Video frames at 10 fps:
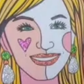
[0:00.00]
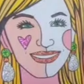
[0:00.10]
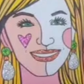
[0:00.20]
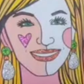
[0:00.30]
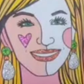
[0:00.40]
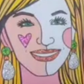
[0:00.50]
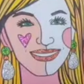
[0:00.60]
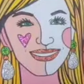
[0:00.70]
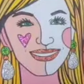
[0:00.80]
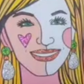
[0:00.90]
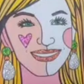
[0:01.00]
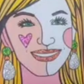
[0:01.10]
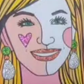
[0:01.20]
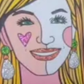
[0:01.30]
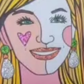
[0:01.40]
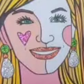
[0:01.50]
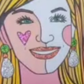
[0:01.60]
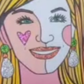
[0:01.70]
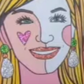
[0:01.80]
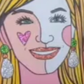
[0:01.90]

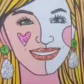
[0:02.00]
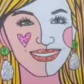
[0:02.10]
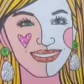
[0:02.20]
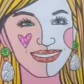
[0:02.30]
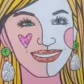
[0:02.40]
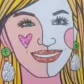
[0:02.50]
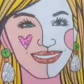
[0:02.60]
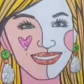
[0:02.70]
No words are spoken by the person on screen.